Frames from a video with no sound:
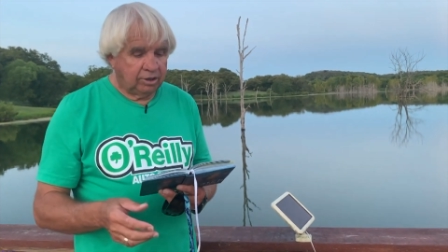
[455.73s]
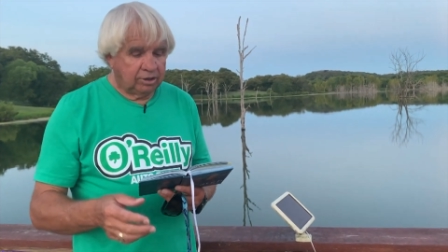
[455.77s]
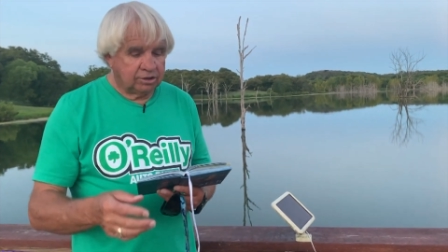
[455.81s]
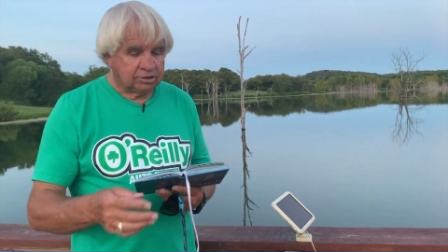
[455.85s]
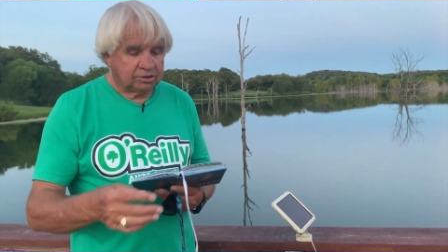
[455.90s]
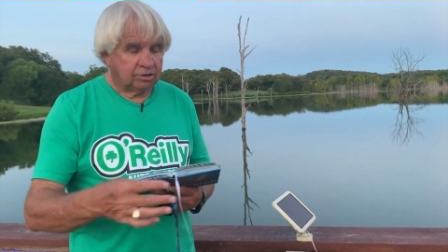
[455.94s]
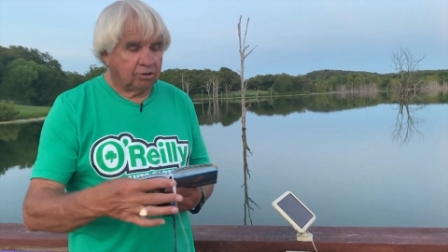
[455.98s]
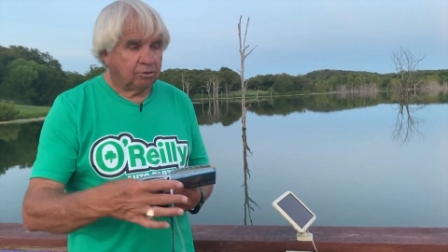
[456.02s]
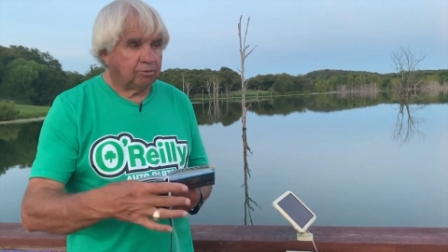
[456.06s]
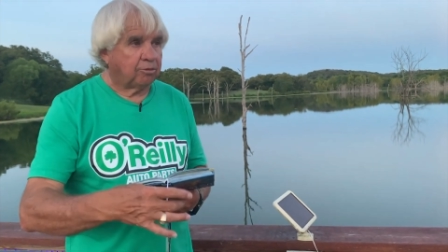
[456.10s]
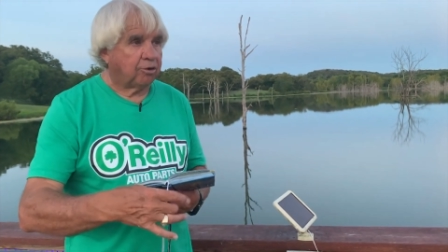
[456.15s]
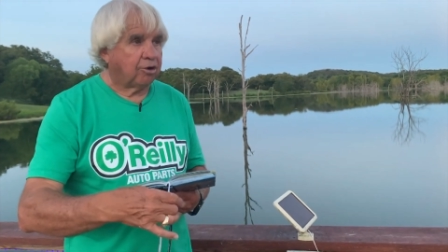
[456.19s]

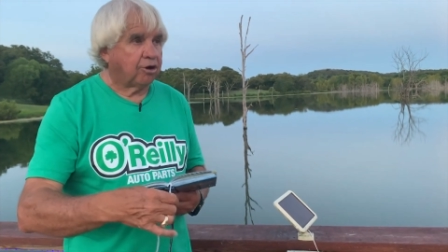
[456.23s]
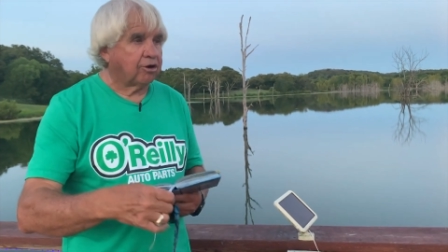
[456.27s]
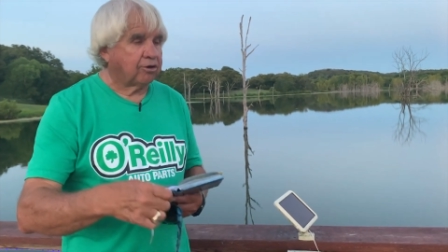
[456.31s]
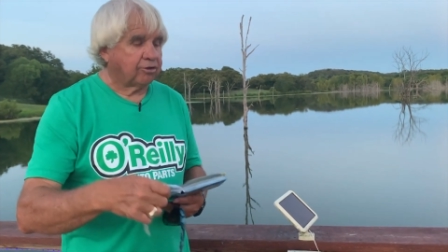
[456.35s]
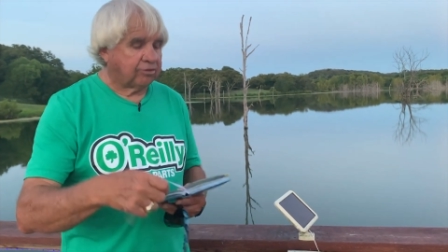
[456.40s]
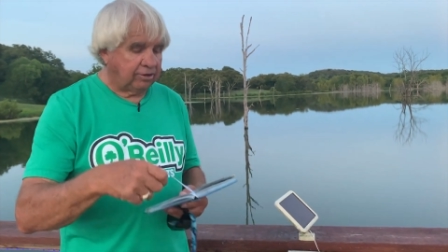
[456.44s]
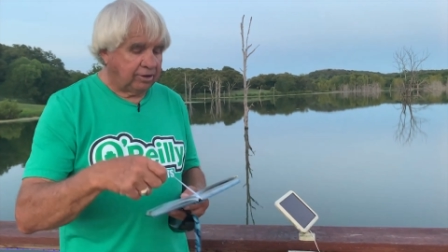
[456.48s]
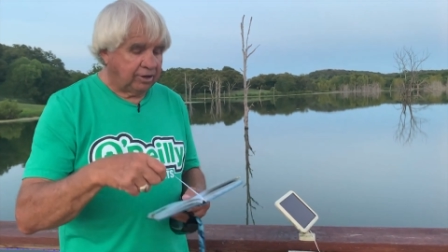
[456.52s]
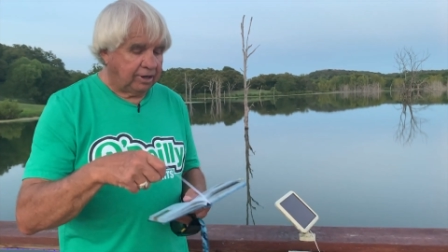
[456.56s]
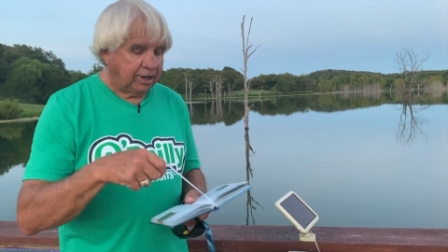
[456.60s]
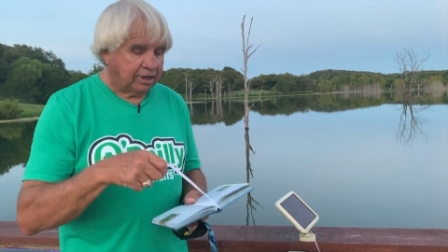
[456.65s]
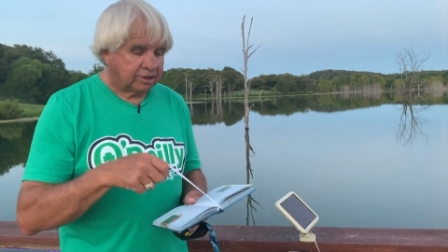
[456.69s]
So mark
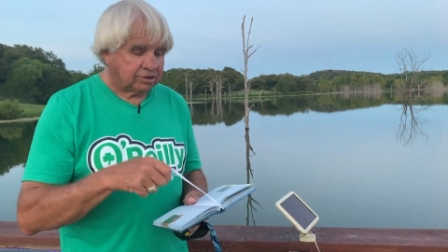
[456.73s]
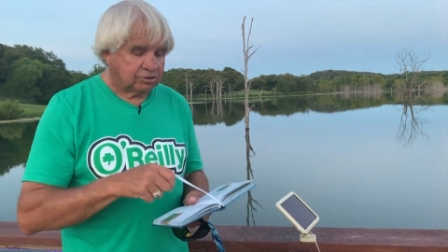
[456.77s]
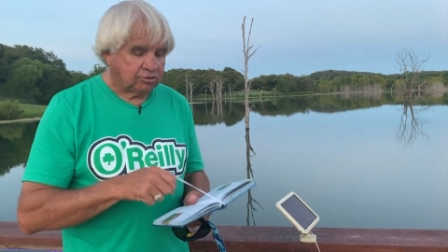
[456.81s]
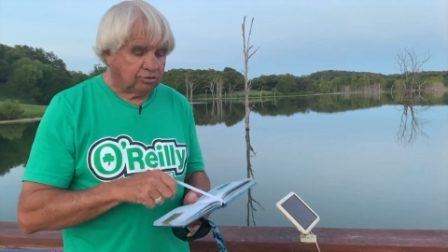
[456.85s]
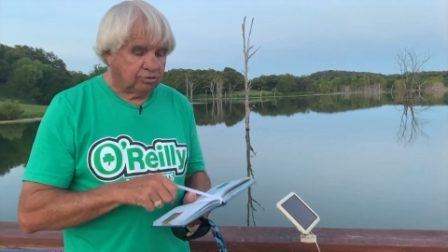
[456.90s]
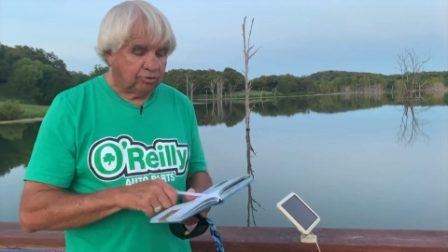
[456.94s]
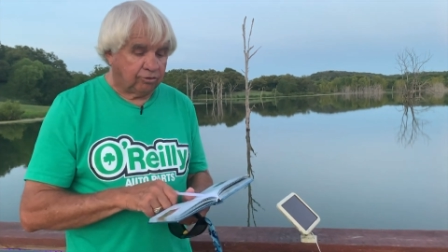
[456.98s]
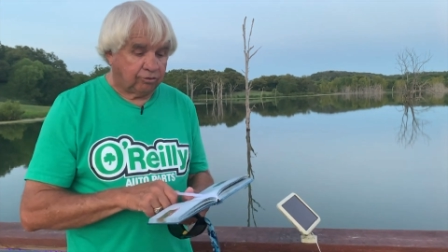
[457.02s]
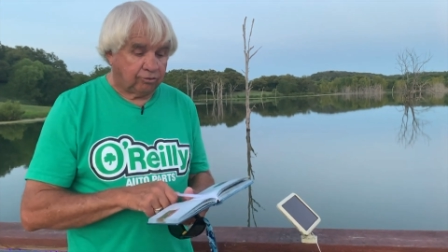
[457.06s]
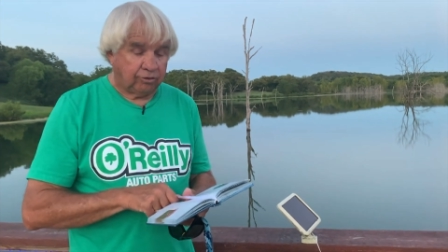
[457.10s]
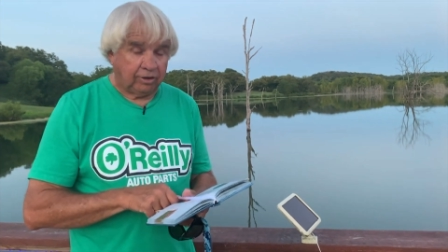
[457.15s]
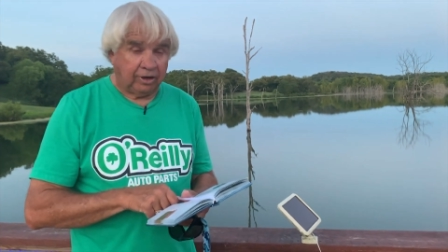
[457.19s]
the next two
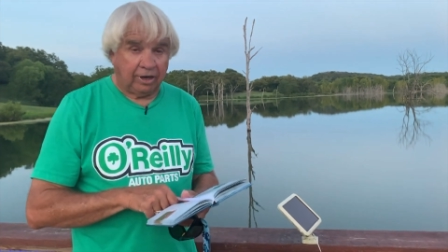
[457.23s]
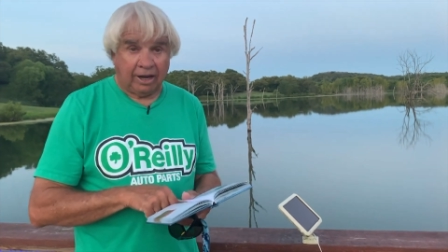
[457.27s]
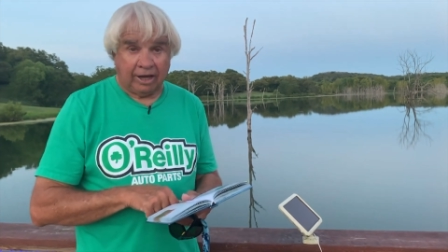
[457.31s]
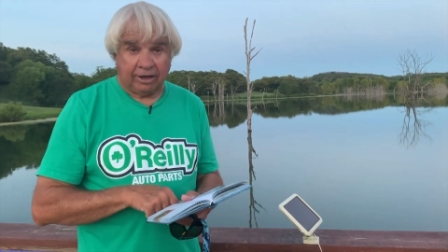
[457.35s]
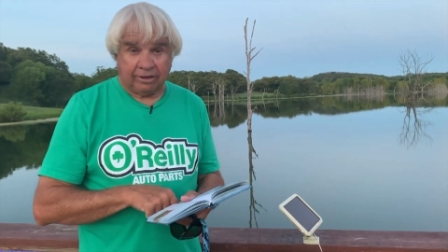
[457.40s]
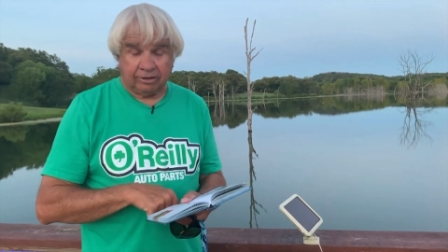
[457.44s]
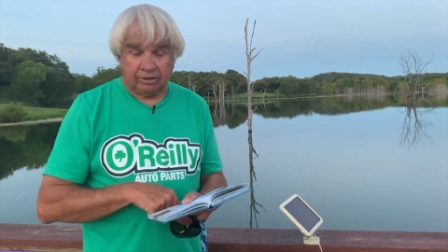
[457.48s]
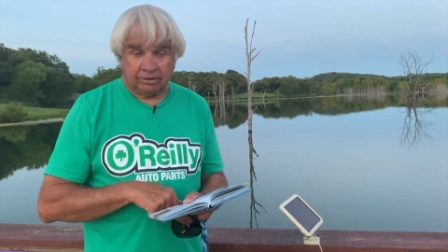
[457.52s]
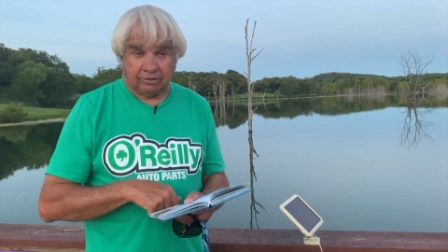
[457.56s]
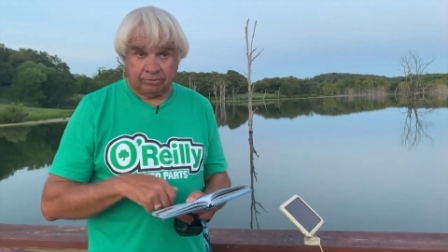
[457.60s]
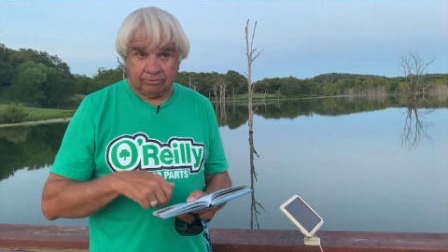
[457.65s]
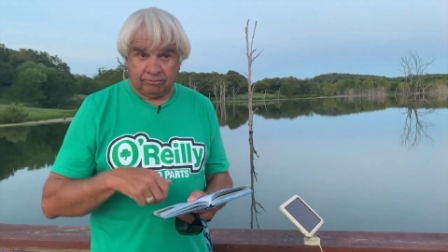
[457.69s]
or three, like
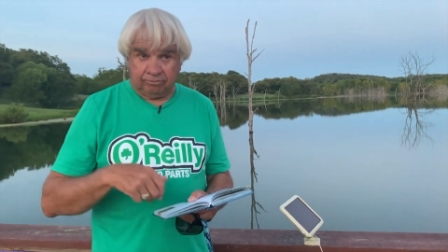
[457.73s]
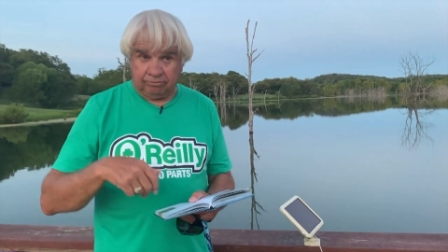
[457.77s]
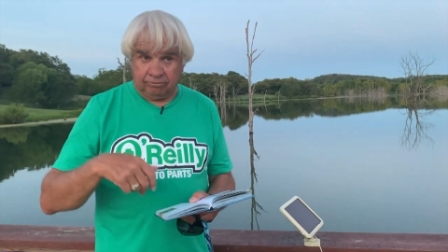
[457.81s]
the